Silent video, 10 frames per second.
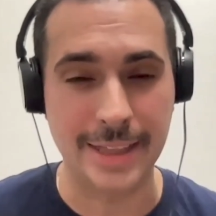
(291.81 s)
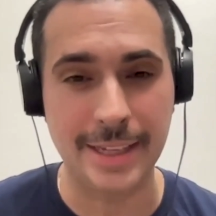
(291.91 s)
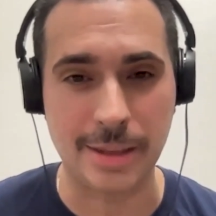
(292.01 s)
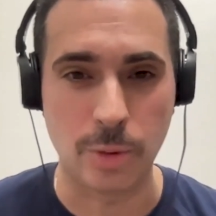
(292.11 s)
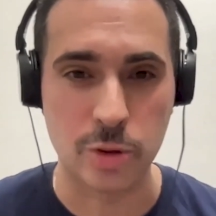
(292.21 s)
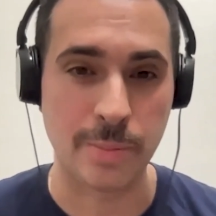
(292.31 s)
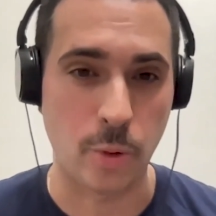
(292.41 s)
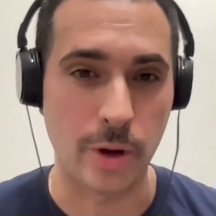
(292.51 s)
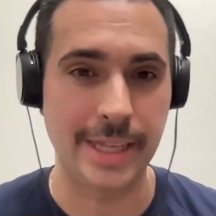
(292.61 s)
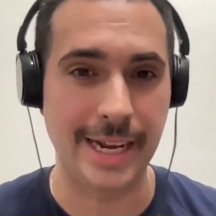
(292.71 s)
I think the most
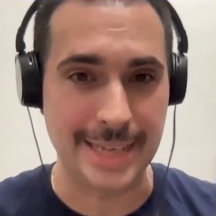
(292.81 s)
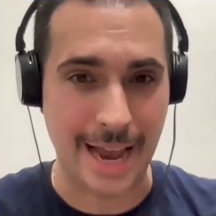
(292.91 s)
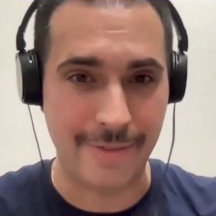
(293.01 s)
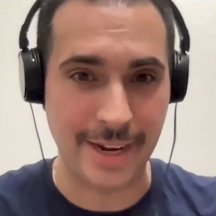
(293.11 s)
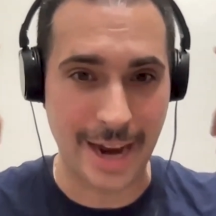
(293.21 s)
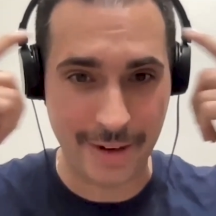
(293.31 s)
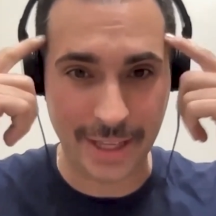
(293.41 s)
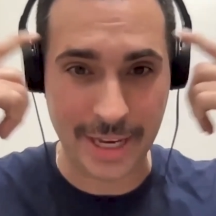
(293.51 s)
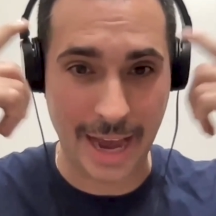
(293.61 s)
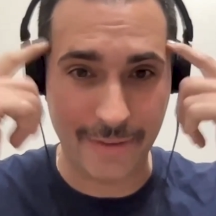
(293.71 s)
important thing is having
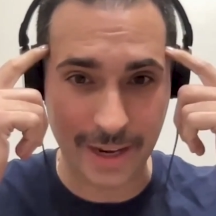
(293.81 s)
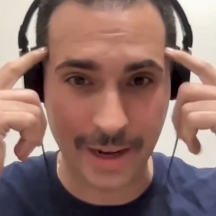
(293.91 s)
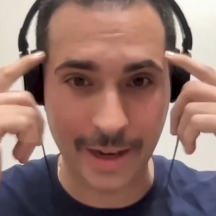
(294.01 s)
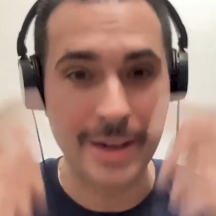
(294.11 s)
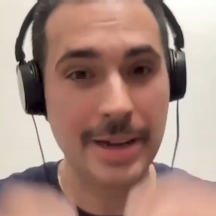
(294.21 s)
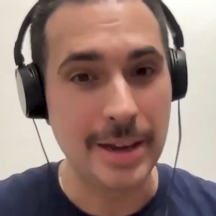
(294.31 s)
everything you have here,